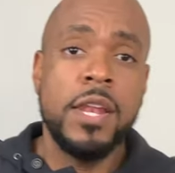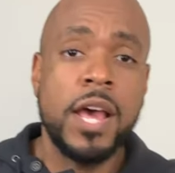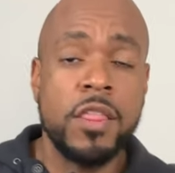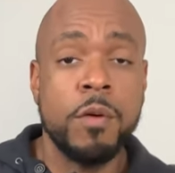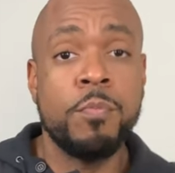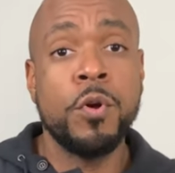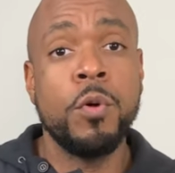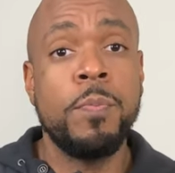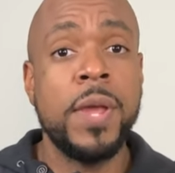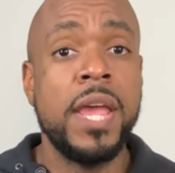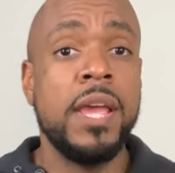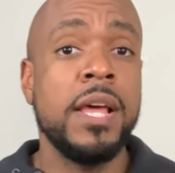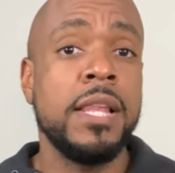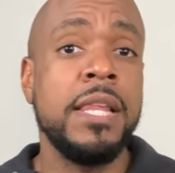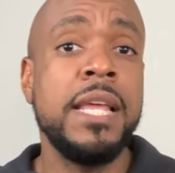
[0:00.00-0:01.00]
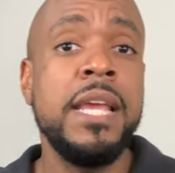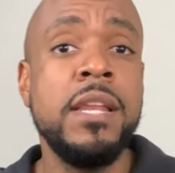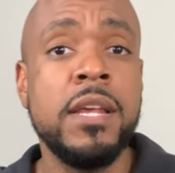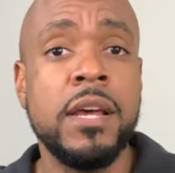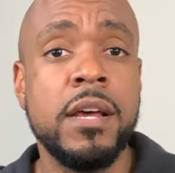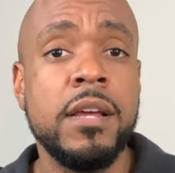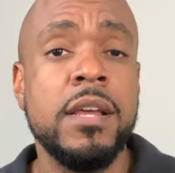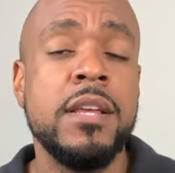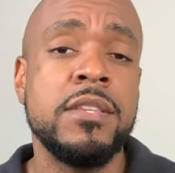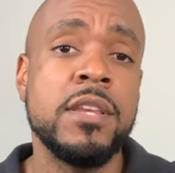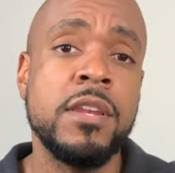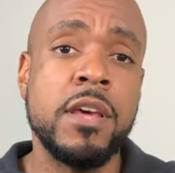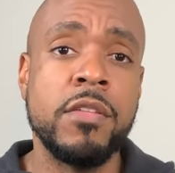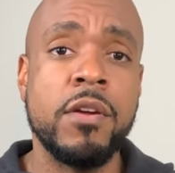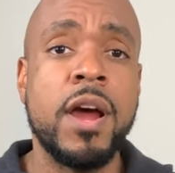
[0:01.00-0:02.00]
Now the Propet Helena is
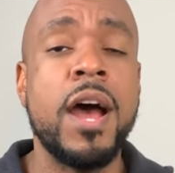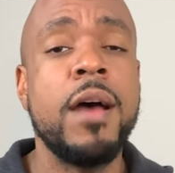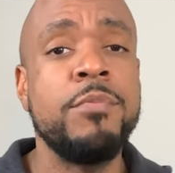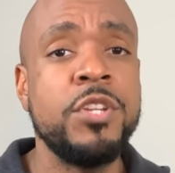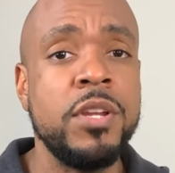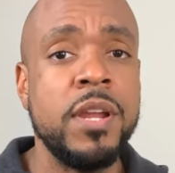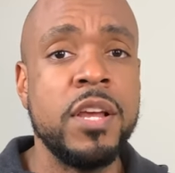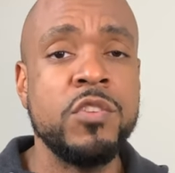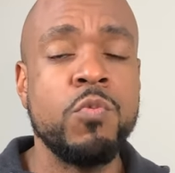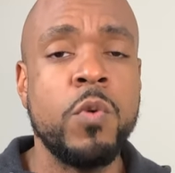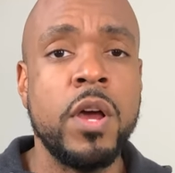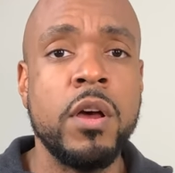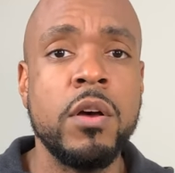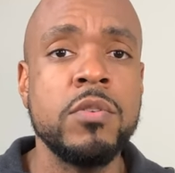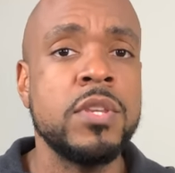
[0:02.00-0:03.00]
another option as well.